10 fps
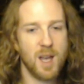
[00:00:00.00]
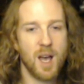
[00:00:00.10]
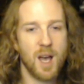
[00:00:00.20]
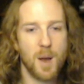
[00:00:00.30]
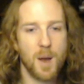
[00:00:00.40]

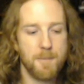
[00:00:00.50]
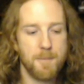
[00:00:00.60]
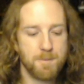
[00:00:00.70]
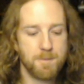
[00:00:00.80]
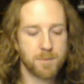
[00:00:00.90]

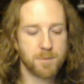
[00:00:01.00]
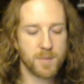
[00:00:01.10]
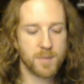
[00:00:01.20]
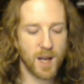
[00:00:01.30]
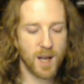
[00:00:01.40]

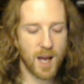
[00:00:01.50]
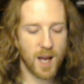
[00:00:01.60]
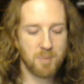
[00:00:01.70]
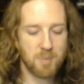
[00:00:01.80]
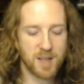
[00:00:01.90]

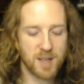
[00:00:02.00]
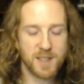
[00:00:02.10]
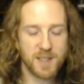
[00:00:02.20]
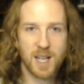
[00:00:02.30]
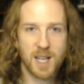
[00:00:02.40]
But I
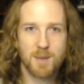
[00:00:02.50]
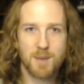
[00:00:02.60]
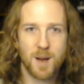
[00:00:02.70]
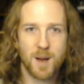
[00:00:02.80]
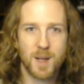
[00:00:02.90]
feel like
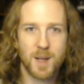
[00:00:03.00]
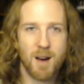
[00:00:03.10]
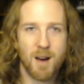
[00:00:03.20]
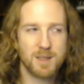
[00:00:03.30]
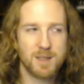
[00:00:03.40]
I
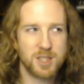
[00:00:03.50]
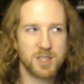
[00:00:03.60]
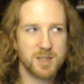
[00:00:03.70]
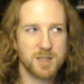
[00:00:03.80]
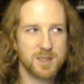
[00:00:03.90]
can't
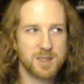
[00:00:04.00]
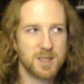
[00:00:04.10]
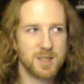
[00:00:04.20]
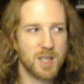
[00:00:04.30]
just